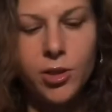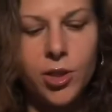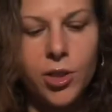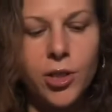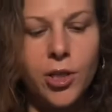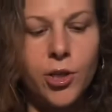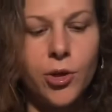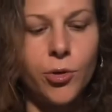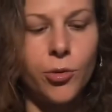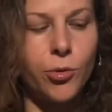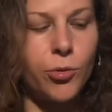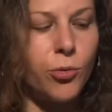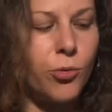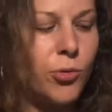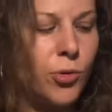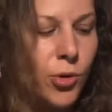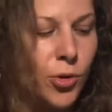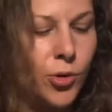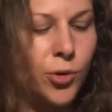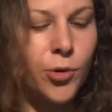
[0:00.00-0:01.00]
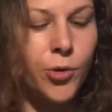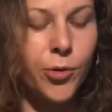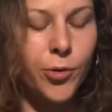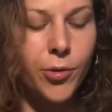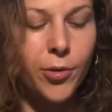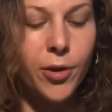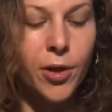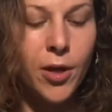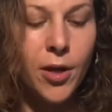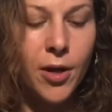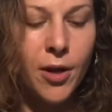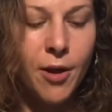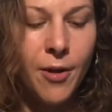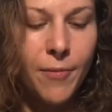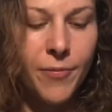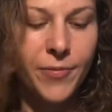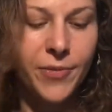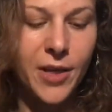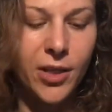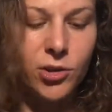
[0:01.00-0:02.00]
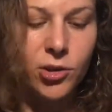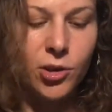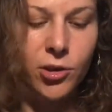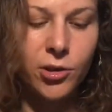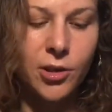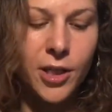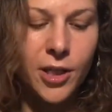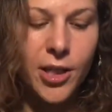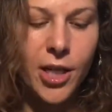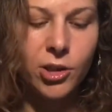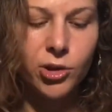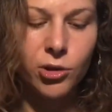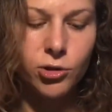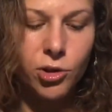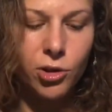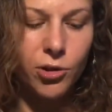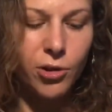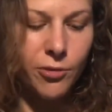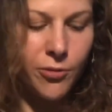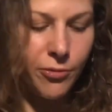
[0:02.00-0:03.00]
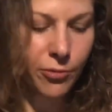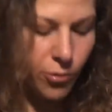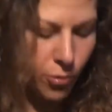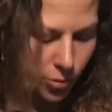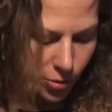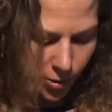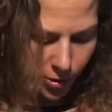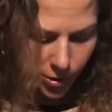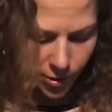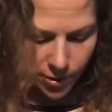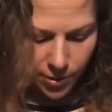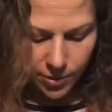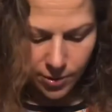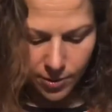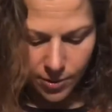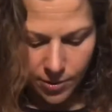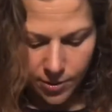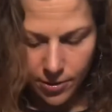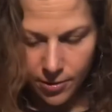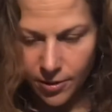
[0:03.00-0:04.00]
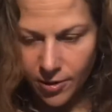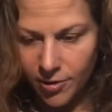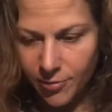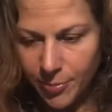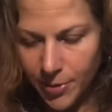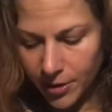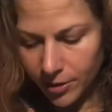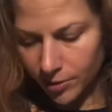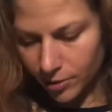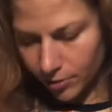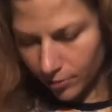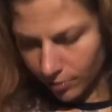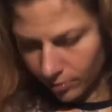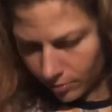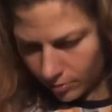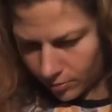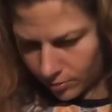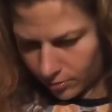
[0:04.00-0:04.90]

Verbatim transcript: here through the earth. That's our connection to the four of pentacles.